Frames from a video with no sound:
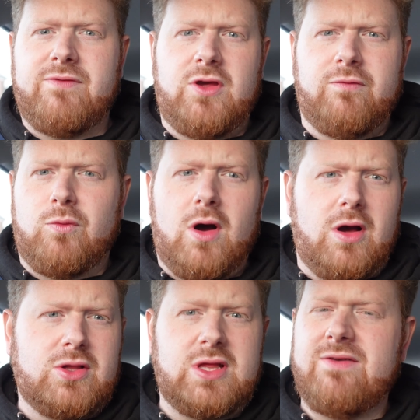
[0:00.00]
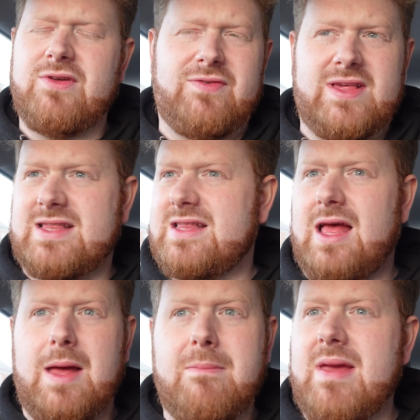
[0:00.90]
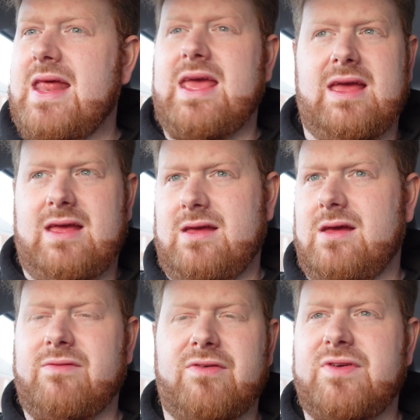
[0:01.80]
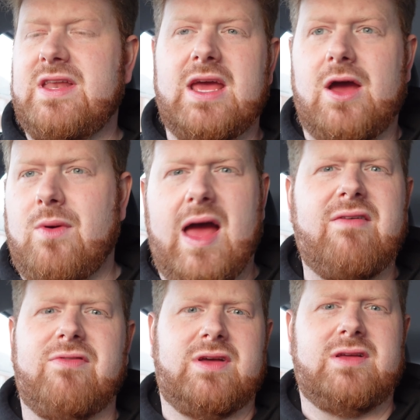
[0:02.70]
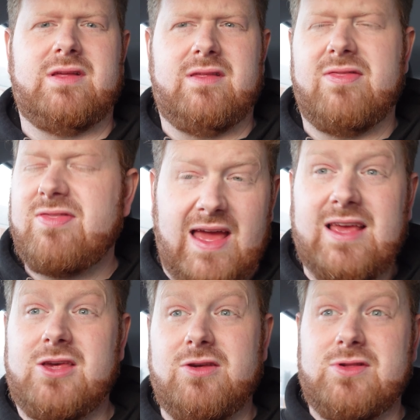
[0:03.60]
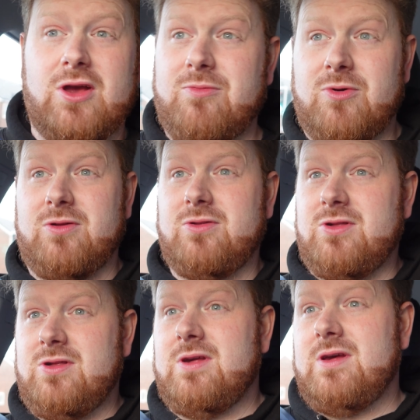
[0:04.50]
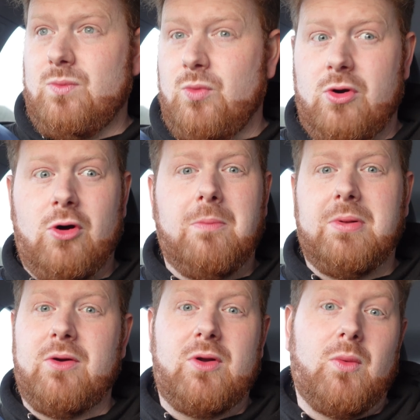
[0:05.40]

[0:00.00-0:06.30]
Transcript: of you who've watched, even if it's a minute of a video ever, thank you so much. We're all blown